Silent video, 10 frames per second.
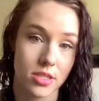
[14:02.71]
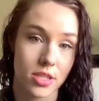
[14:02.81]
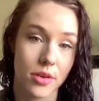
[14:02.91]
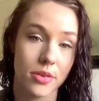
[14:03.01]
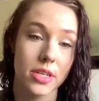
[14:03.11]

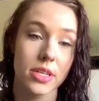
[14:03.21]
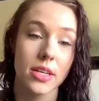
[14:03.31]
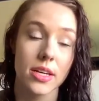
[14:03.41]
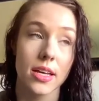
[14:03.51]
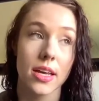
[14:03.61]
So
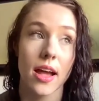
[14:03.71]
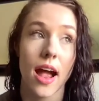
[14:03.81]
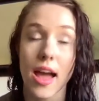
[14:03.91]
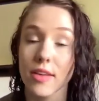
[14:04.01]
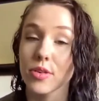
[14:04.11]

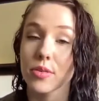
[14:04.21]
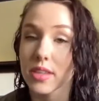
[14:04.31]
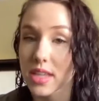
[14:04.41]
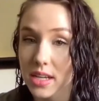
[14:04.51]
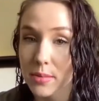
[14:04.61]
I feel really good